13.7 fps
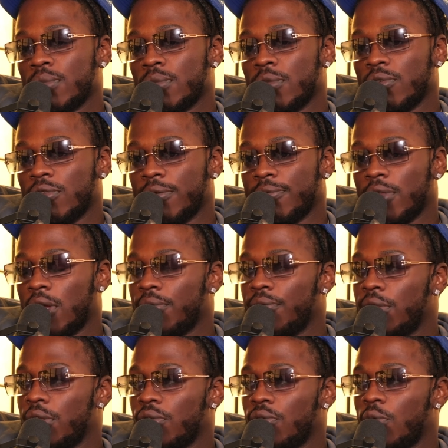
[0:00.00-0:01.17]
the stuff that I
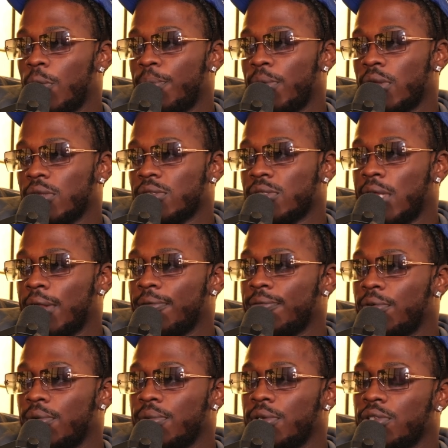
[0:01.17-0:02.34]
really grew up on and stand
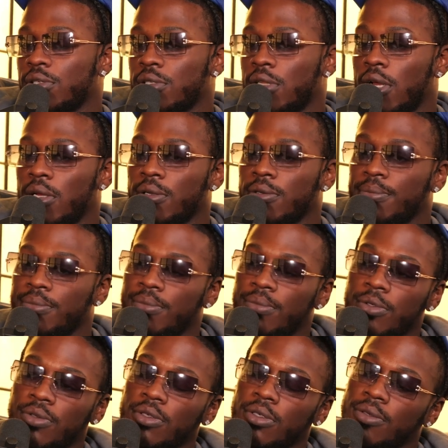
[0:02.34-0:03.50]
for, which is like
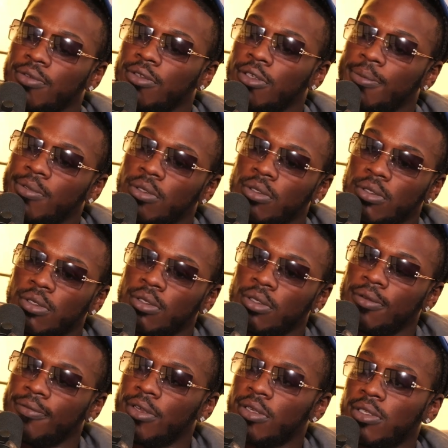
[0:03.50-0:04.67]
musical substance,
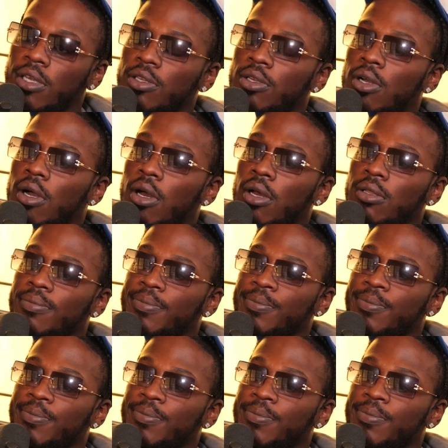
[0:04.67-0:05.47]
things that you can't